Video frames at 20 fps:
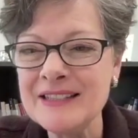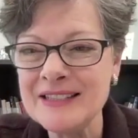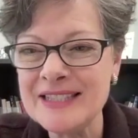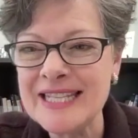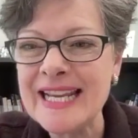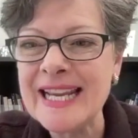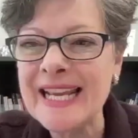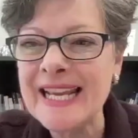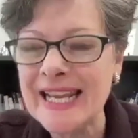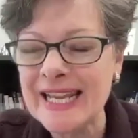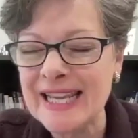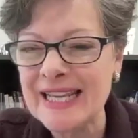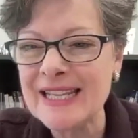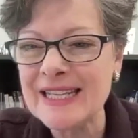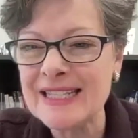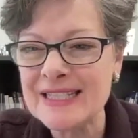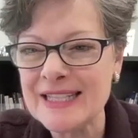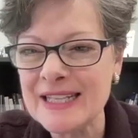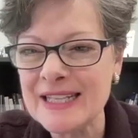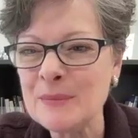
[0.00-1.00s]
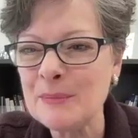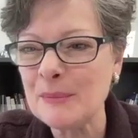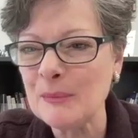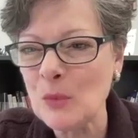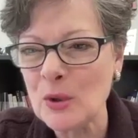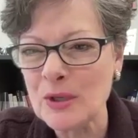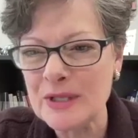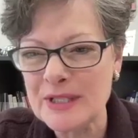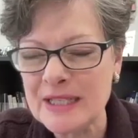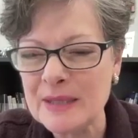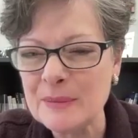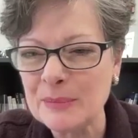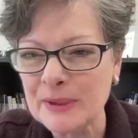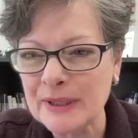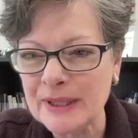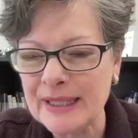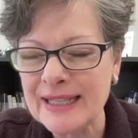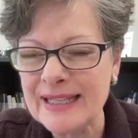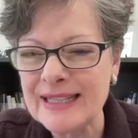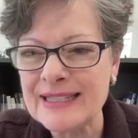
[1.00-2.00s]
dig in more
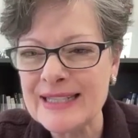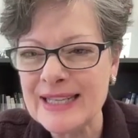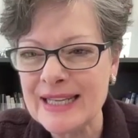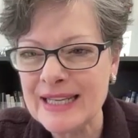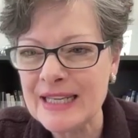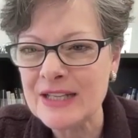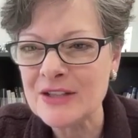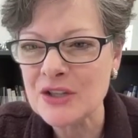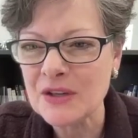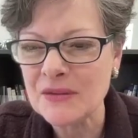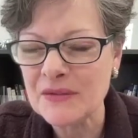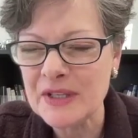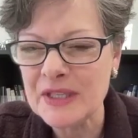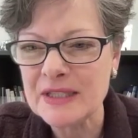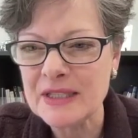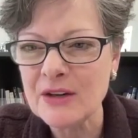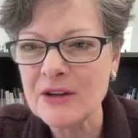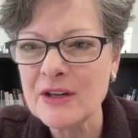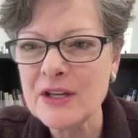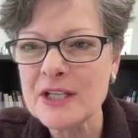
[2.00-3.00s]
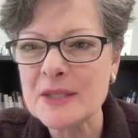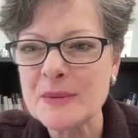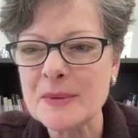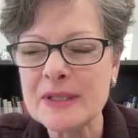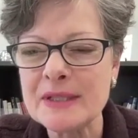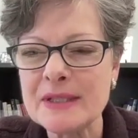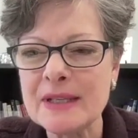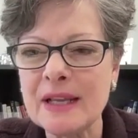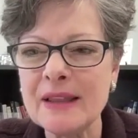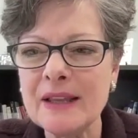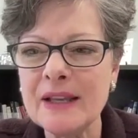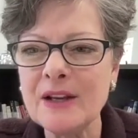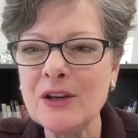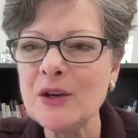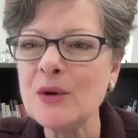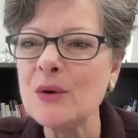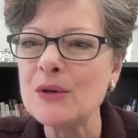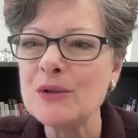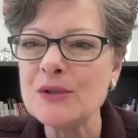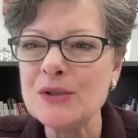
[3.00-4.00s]
deeply into each of these areas, because I think
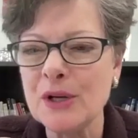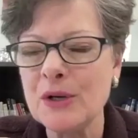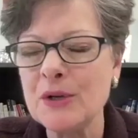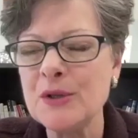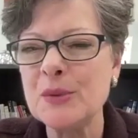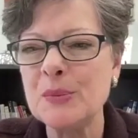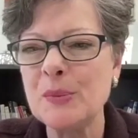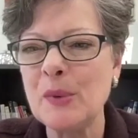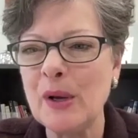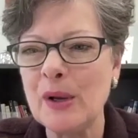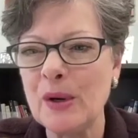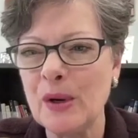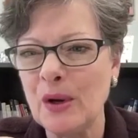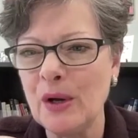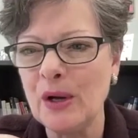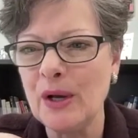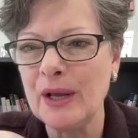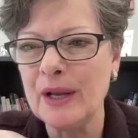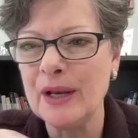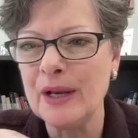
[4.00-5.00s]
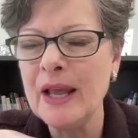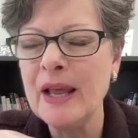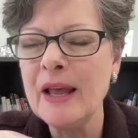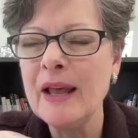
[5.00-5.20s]
you are so spot on